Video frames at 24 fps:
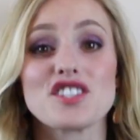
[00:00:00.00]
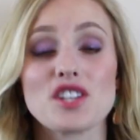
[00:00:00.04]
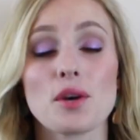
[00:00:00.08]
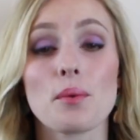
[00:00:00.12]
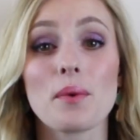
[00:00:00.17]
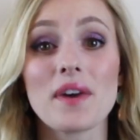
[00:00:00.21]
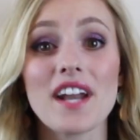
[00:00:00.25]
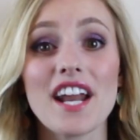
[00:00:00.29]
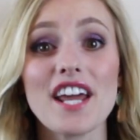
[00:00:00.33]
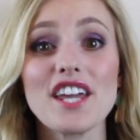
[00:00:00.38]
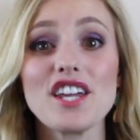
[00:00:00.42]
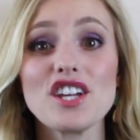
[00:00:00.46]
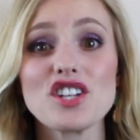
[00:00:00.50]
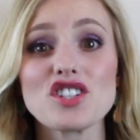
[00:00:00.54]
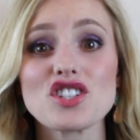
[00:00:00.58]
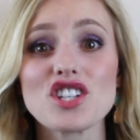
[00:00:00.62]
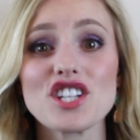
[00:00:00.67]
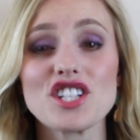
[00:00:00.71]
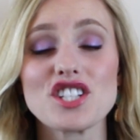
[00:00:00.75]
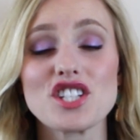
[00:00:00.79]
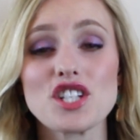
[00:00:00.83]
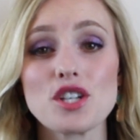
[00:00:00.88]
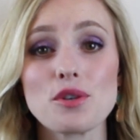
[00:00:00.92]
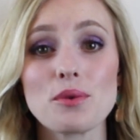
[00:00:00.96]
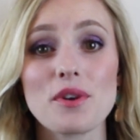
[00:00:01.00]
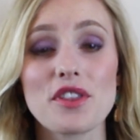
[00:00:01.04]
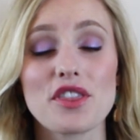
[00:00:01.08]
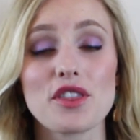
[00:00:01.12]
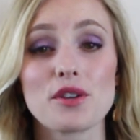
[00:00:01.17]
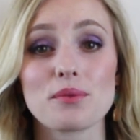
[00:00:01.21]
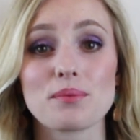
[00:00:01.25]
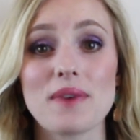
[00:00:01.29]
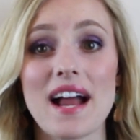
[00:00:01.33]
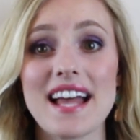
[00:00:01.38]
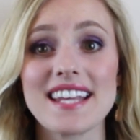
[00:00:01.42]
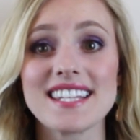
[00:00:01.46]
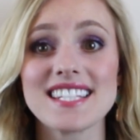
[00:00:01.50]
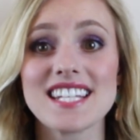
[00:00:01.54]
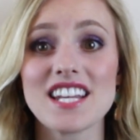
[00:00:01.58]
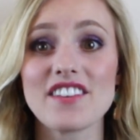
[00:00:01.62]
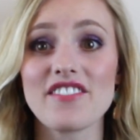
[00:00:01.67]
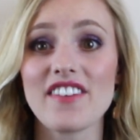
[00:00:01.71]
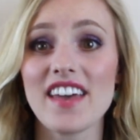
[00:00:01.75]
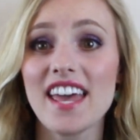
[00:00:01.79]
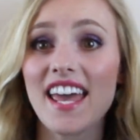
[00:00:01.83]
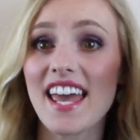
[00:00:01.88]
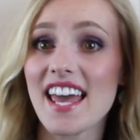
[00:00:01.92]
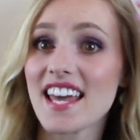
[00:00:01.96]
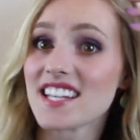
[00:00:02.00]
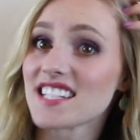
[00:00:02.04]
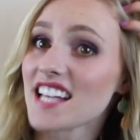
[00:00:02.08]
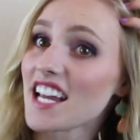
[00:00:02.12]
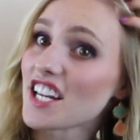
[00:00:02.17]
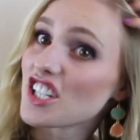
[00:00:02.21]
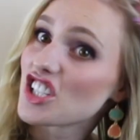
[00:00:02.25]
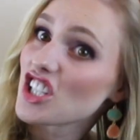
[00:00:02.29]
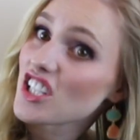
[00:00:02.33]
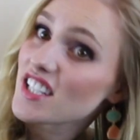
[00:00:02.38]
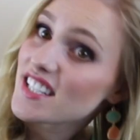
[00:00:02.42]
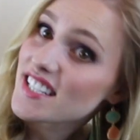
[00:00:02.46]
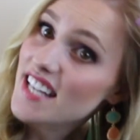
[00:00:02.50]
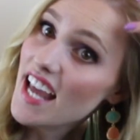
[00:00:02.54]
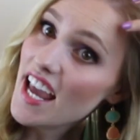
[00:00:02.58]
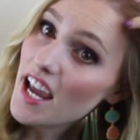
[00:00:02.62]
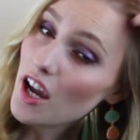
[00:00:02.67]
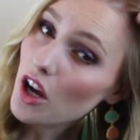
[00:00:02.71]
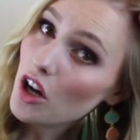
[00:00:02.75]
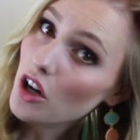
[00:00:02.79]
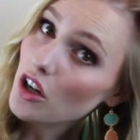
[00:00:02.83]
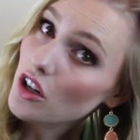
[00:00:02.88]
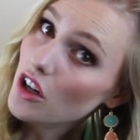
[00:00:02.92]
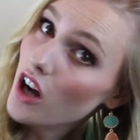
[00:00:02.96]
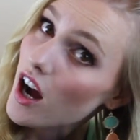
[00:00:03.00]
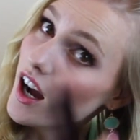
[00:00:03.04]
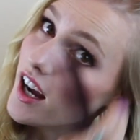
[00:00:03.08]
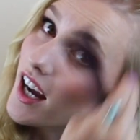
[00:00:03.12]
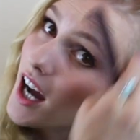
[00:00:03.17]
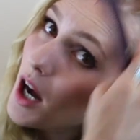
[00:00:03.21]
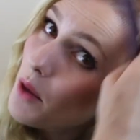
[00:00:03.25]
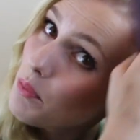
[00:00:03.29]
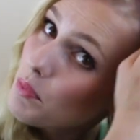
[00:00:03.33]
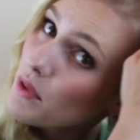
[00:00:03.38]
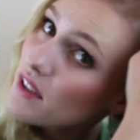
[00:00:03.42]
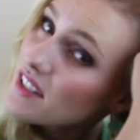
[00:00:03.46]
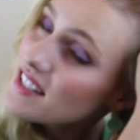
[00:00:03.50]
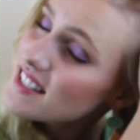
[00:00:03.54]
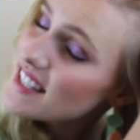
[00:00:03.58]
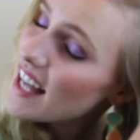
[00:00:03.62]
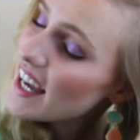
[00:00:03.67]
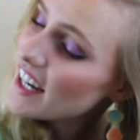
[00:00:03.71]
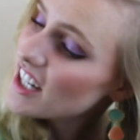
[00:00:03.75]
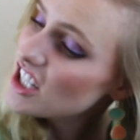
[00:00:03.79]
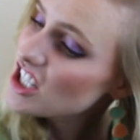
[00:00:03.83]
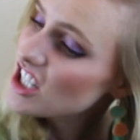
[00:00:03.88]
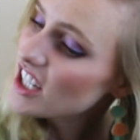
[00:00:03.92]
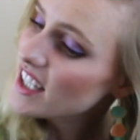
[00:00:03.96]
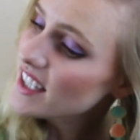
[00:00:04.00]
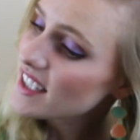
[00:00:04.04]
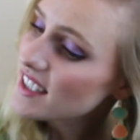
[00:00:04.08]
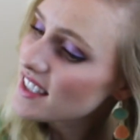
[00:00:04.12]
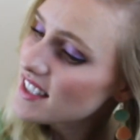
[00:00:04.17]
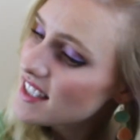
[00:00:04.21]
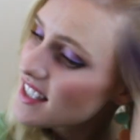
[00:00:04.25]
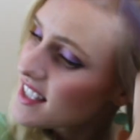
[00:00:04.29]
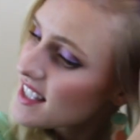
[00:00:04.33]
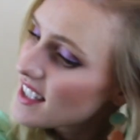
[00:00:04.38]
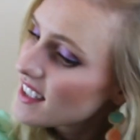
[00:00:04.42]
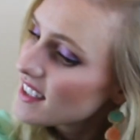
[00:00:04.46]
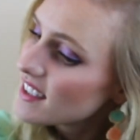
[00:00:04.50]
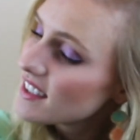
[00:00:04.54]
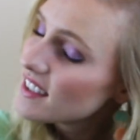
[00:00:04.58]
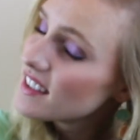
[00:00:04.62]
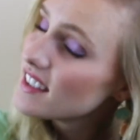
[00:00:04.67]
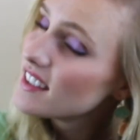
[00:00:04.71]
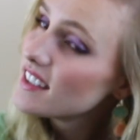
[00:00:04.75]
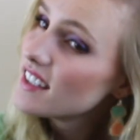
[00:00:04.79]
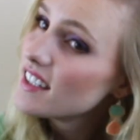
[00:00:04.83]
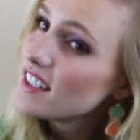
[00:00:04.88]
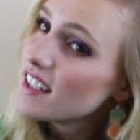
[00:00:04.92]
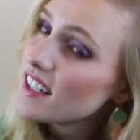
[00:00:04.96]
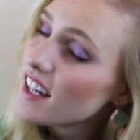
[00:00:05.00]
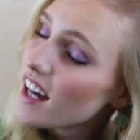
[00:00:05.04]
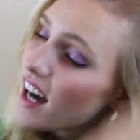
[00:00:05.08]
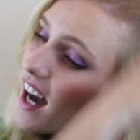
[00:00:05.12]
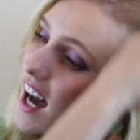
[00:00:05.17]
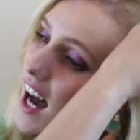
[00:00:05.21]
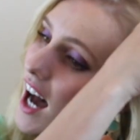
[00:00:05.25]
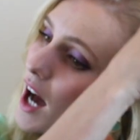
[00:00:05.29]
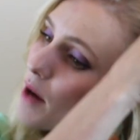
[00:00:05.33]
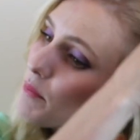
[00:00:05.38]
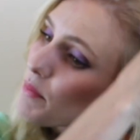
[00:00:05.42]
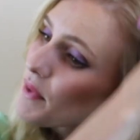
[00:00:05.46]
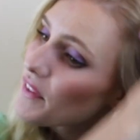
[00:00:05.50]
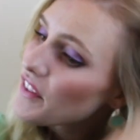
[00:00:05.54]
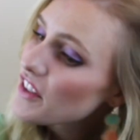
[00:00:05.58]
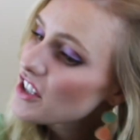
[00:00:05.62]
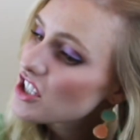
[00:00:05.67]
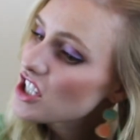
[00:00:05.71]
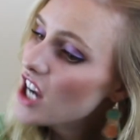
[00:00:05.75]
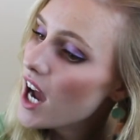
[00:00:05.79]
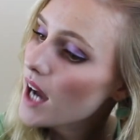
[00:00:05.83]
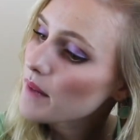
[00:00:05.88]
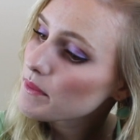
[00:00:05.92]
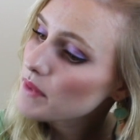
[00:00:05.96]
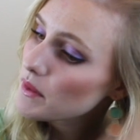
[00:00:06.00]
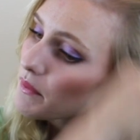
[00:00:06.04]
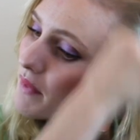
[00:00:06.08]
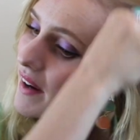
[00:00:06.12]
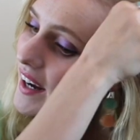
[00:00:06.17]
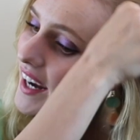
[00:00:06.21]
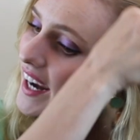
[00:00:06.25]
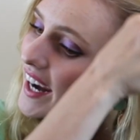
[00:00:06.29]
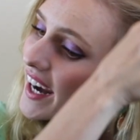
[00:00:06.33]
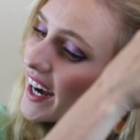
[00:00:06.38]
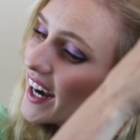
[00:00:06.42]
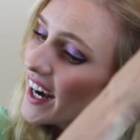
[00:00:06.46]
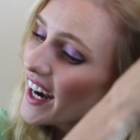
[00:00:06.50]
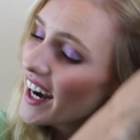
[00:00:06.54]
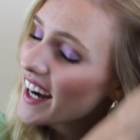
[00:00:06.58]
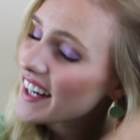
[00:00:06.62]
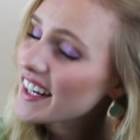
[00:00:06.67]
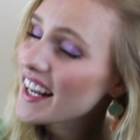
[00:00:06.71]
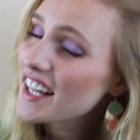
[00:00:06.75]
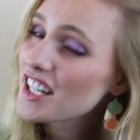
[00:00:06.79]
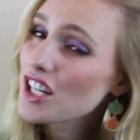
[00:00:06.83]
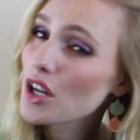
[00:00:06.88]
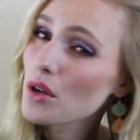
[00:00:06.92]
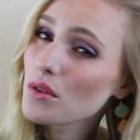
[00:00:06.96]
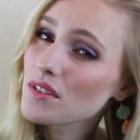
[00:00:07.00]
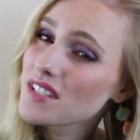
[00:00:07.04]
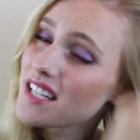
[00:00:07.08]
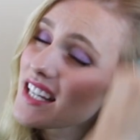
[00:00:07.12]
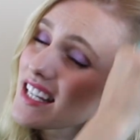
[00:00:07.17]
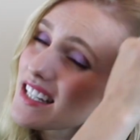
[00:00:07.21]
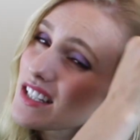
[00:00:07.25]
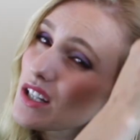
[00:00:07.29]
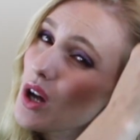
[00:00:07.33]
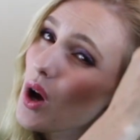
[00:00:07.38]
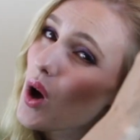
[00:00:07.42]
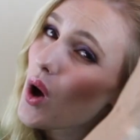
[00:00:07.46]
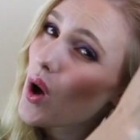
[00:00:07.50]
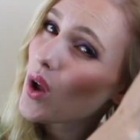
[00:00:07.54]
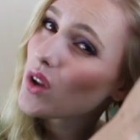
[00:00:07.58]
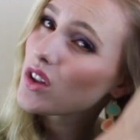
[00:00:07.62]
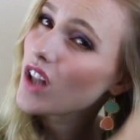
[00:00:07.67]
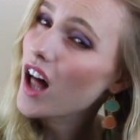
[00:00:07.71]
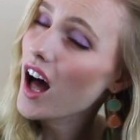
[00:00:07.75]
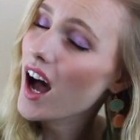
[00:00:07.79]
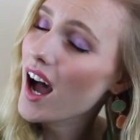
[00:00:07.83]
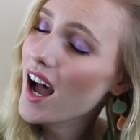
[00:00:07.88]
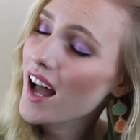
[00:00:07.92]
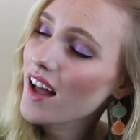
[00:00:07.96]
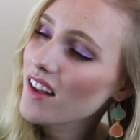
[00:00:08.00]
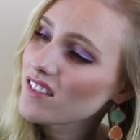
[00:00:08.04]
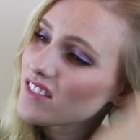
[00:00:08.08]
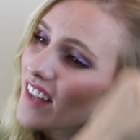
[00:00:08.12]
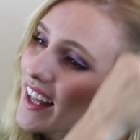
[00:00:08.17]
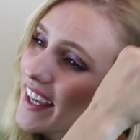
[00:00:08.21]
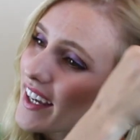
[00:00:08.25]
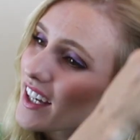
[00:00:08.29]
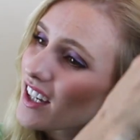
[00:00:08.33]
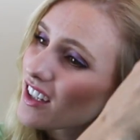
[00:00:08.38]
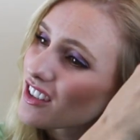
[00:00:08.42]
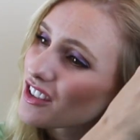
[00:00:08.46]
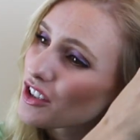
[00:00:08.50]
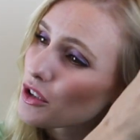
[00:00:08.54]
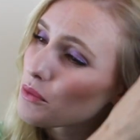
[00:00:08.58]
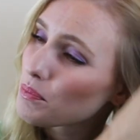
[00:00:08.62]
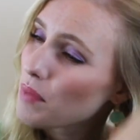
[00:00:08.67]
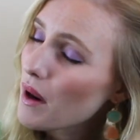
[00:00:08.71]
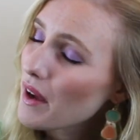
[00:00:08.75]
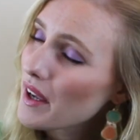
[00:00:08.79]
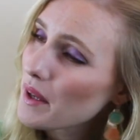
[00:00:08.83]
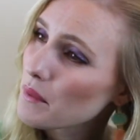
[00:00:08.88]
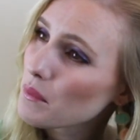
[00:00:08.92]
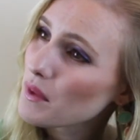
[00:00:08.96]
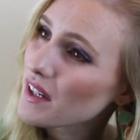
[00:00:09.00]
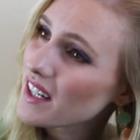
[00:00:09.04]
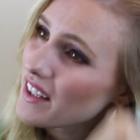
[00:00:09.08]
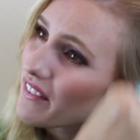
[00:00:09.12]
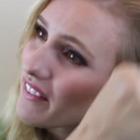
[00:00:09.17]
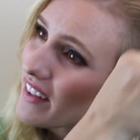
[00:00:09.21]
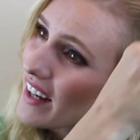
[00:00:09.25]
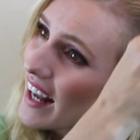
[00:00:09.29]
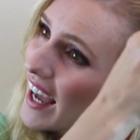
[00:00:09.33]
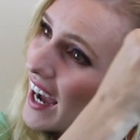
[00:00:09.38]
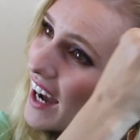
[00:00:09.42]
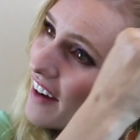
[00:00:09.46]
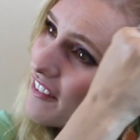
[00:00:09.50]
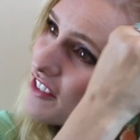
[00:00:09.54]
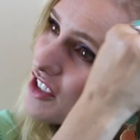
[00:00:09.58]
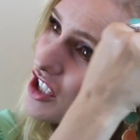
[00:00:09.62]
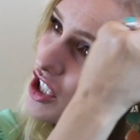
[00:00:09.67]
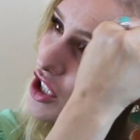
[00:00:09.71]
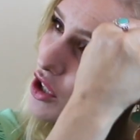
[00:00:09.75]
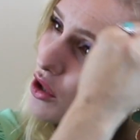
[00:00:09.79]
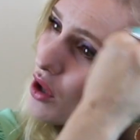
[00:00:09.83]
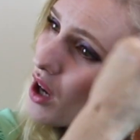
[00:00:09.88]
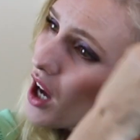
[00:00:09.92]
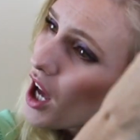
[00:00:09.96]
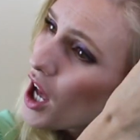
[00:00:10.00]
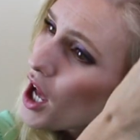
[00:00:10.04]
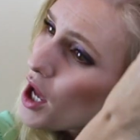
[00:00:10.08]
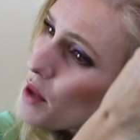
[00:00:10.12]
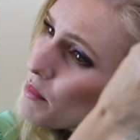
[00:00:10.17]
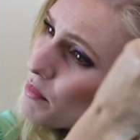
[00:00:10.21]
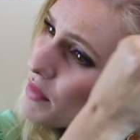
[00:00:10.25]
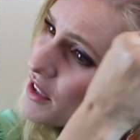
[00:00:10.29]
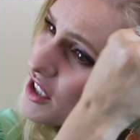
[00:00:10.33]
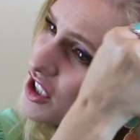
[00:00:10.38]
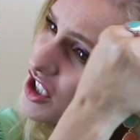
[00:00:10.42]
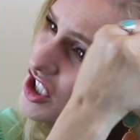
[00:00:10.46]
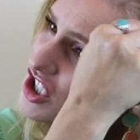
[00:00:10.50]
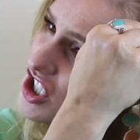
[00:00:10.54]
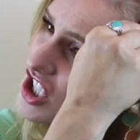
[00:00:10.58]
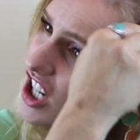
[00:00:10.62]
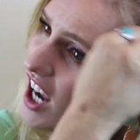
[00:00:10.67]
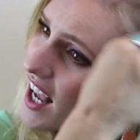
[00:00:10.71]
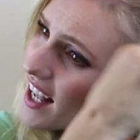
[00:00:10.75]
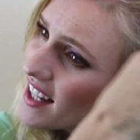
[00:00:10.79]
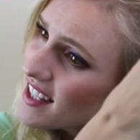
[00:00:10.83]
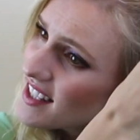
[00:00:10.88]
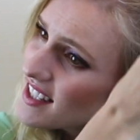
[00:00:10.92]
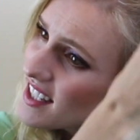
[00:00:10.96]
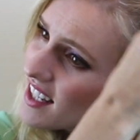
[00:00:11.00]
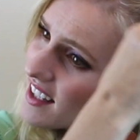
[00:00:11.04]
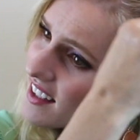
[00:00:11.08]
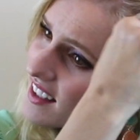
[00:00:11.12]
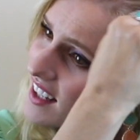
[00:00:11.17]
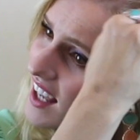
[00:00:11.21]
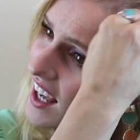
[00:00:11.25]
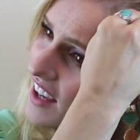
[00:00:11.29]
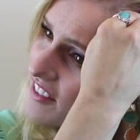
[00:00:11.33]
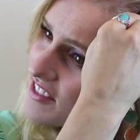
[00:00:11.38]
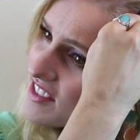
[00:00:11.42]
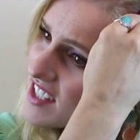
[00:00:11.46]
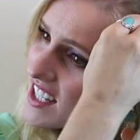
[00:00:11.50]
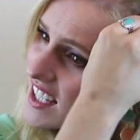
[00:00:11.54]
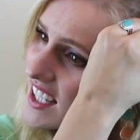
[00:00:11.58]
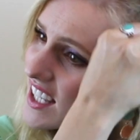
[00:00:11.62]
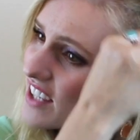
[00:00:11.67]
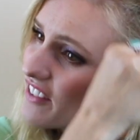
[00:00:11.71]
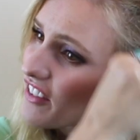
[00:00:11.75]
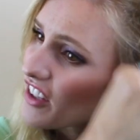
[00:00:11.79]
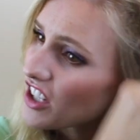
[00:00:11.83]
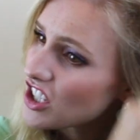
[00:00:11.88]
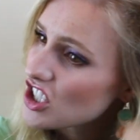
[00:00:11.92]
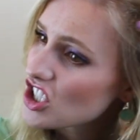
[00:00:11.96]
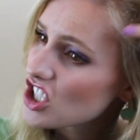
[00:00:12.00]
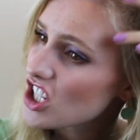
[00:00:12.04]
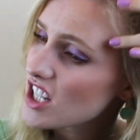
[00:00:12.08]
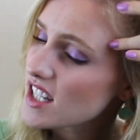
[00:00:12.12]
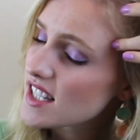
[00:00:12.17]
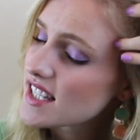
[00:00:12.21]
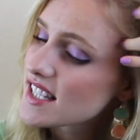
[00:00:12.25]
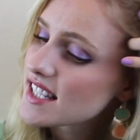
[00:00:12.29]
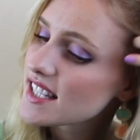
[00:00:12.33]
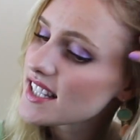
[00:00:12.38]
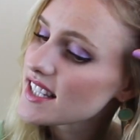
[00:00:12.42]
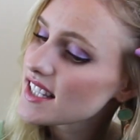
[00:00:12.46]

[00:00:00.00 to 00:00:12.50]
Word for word: So what I usually do with the rest of it is I just take a couple sections up at the top of my hair, and I don't tease a whole lot, like you probably wouldn't even have to, but just enough to give it just